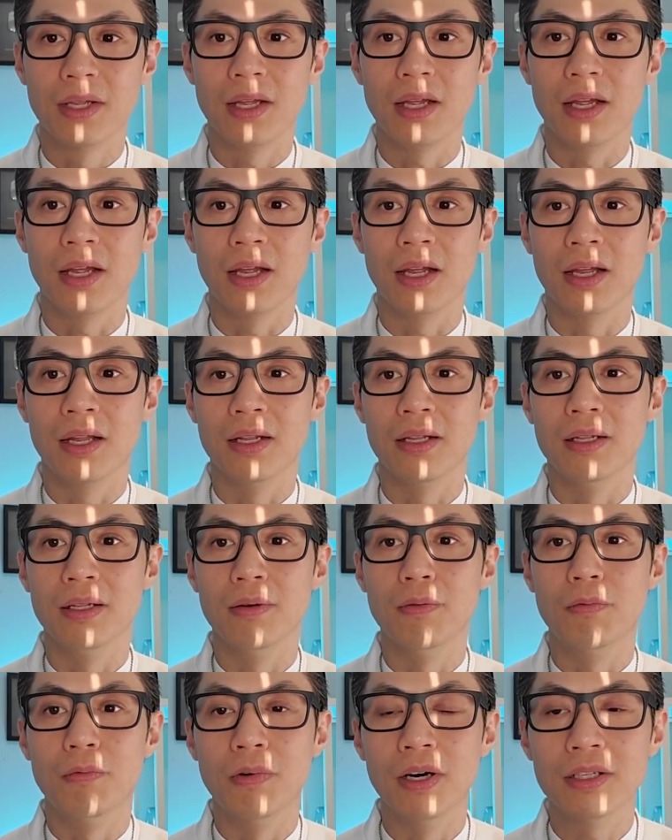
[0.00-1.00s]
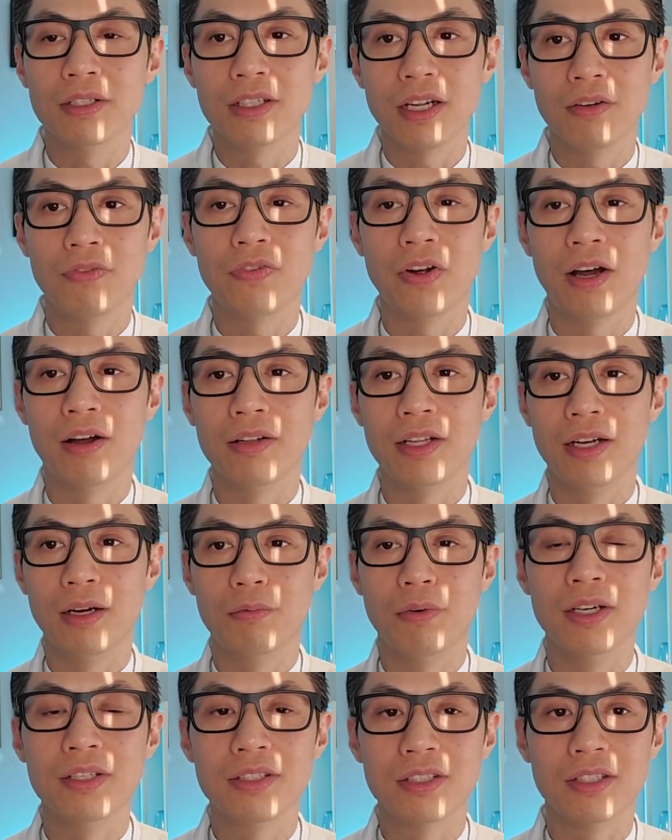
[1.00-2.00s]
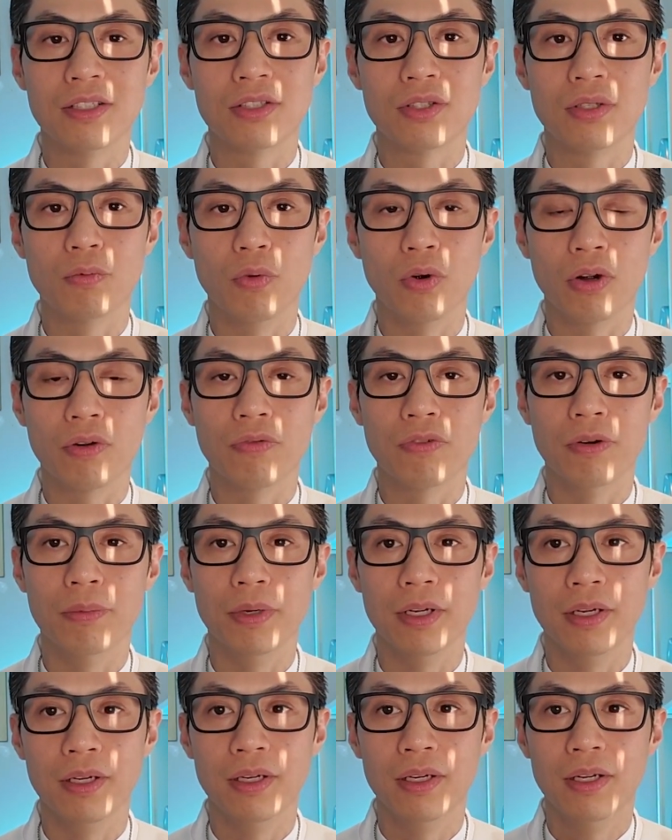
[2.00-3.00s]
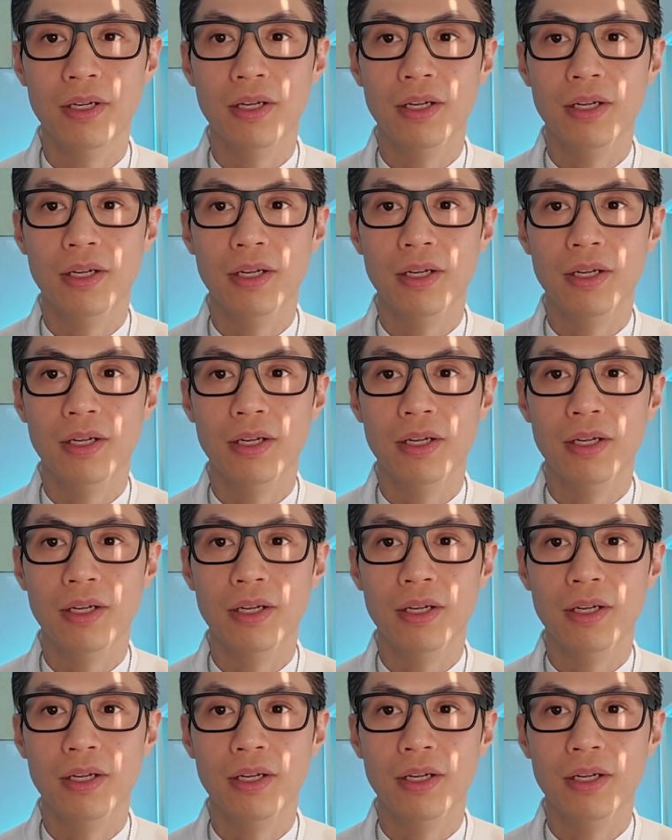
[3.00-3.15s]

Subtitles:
And once I found it, and once it's worked for me,